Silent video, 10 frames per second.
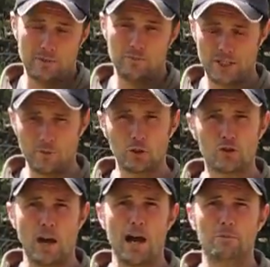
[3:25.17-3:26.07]
several
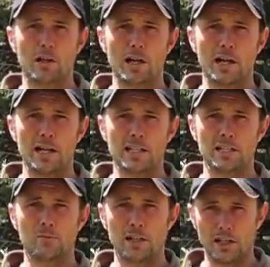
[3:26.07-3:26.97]
trap lines,
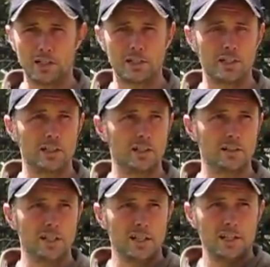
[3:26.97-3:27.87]
and we hunted
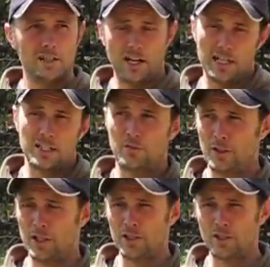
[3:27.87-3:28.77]
and ice
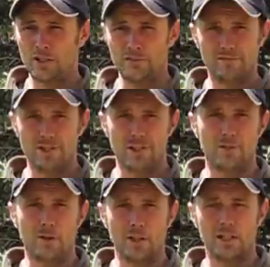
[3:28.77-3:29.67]
fished and just
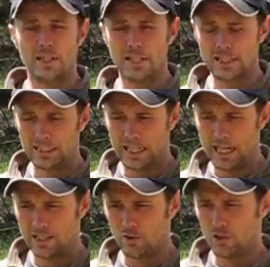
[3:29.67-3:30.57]
did various things like
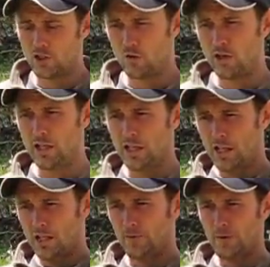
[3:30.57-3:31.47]
that. So the
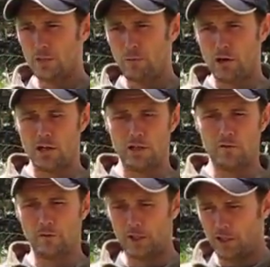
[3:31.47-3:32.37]
first part
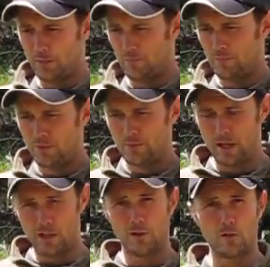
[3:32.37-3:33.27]
of
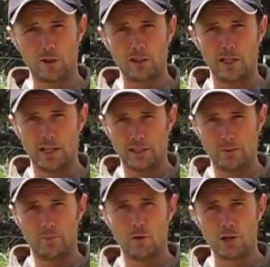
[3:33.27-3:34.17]
Ballad of Northland,
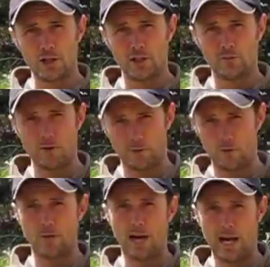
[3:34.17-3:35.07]
the portion
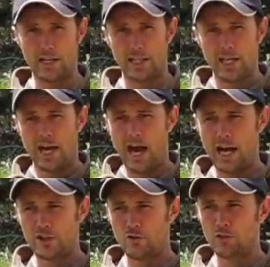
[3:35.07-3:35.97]
River Rat,
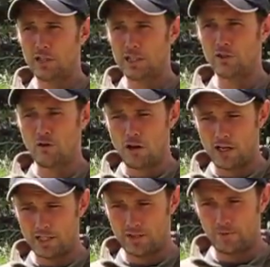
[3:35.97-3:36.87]
actually
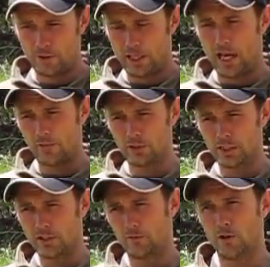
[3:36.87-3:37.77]
draws very
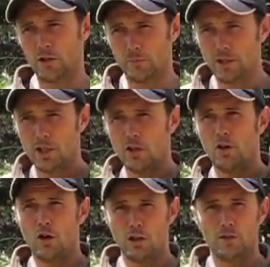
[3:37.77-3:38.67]
heavily from
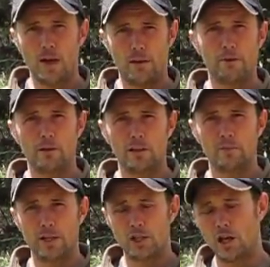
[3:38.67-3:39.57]
all of that period
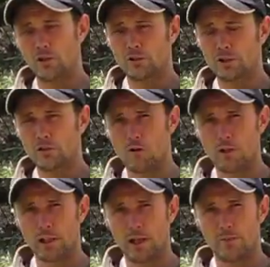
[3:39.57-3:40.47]
of my childhood
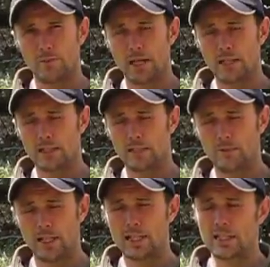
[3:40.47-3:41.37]
growing up. And
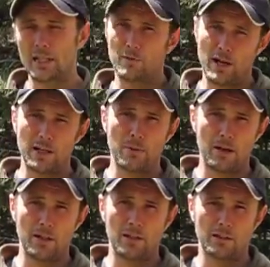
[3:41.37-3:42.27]
like I said, I write
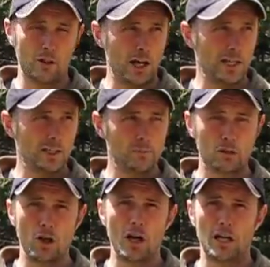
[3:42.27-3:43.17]
about it a lot in the
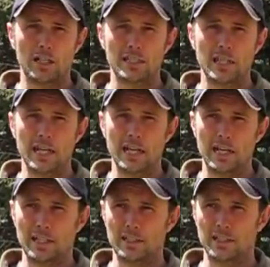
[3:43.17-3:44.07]
blogs,
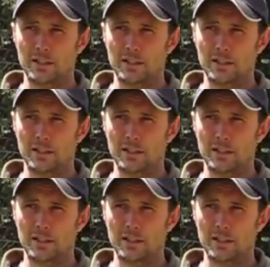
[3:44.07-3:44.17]
and